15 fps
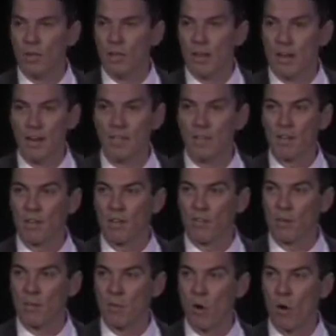everything
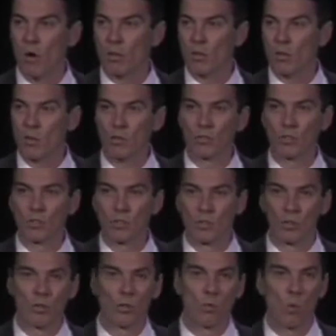from the art,
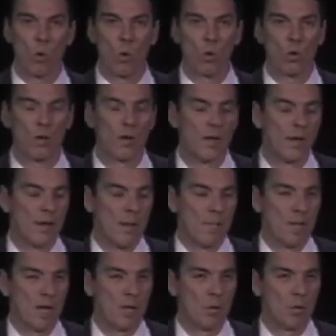culture, war
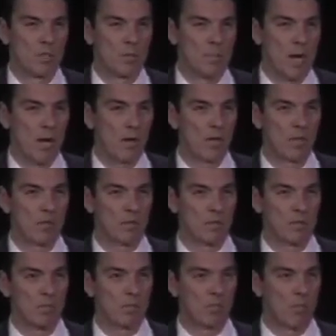was about, and it was
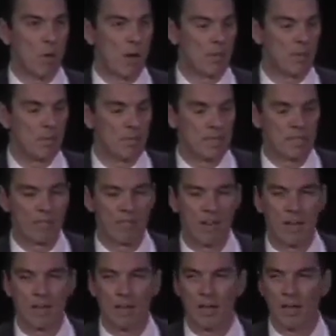probably the best
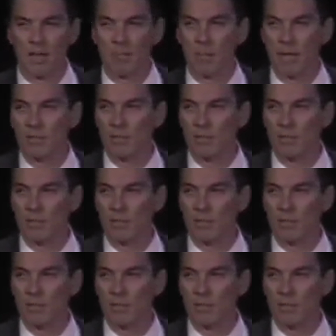event I had been